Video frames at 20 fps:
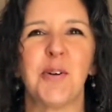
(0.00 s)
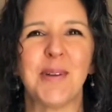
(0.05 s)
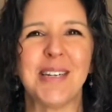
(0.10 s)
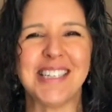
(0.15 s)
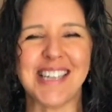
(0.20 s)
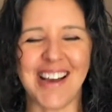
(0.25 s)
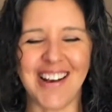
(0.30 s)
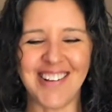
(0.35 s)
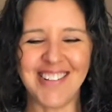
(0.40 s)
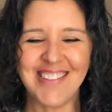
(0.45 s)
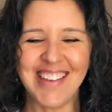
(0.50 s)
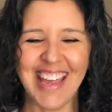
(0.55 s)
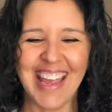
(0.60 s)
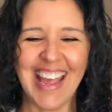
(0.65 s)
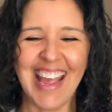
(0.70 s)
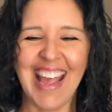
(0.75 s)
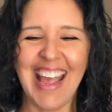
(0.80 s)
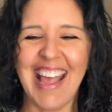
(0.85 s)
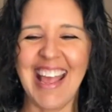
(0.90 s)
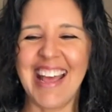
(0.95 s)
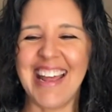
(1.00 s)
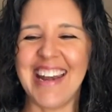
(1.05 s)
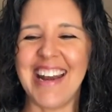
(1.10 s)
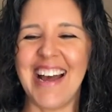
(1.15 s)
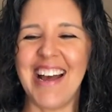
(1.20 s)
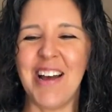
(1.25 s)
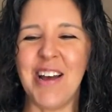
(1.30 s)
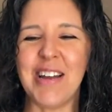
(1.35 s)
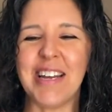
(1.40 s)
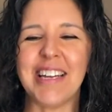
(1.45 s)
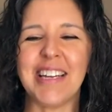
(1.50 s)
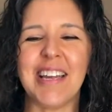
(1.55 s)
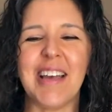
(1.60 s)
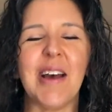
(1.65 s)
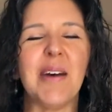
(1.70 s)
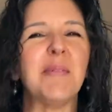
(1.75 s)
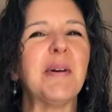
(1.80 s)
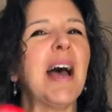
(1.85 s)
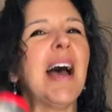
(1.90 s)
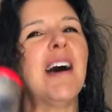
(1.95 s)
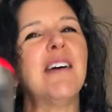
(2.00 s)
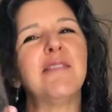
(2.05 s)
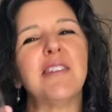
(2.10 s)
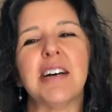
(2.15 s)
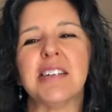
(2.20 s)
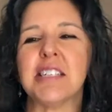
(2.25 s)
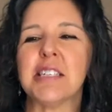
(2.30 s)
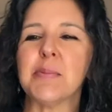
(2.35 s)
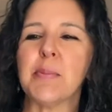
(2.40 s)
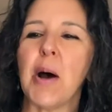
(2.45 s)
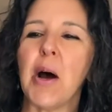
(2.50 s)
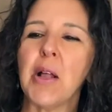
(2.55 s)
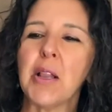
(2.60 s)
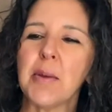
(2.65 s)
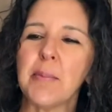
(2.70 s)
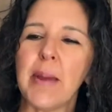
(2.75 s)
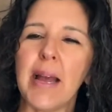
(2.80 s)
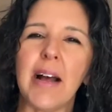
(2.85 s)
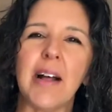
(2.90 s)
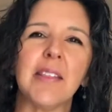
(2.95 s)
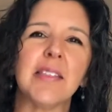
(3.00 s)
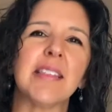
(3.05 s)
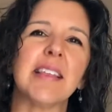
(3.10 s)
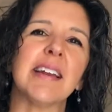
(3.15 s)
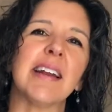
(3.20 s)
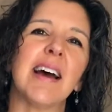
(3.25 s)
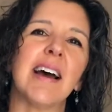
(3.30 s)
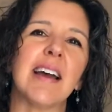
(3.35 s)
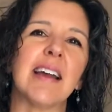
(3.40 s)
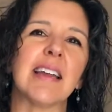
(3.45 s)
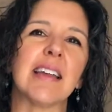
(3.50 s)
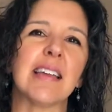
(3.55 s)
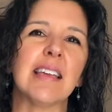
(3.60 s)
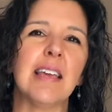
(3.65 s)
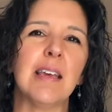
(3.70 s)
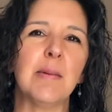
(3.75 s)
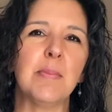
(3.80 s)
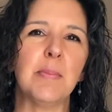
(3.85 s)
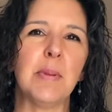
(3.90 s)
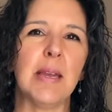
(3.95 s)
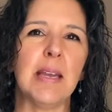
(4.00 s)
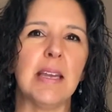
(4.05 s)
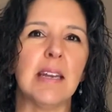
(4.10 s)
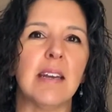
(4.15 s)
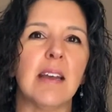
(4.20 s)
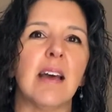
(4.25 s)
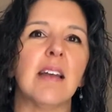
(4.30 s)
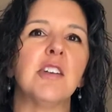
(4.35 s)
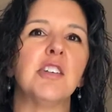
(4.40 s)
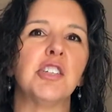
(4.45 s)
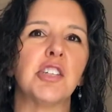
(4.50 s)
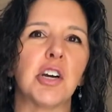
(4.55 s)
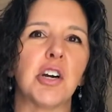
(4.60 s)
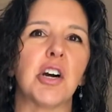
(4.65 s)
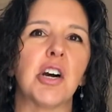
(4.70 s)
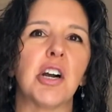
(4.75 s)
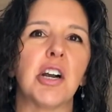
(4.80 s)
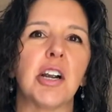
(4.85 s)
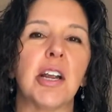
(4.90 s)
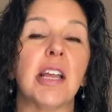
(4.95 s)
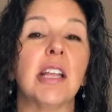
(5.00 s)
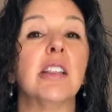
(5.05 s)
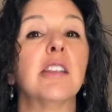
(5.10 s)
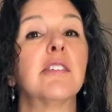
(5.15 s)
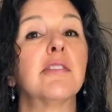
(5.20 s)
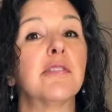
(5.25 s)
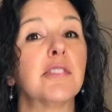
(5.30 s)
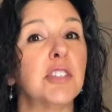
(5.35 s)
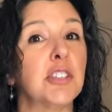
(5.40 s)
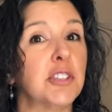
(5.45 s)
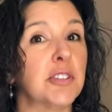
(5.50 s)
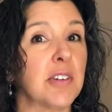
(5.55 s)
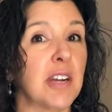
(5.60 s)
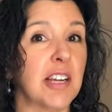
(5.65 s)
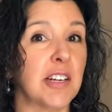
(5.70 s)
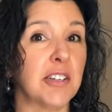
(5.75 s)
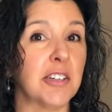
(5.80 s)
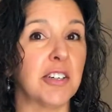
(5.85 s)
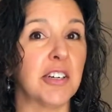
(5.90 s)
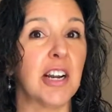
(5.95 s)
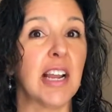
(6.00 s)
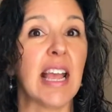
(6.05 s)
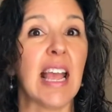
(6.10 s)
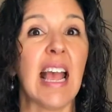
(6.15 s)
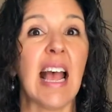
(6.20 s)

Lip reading: and tell. And I have a small amount that I keep in a jar in the refrigerator.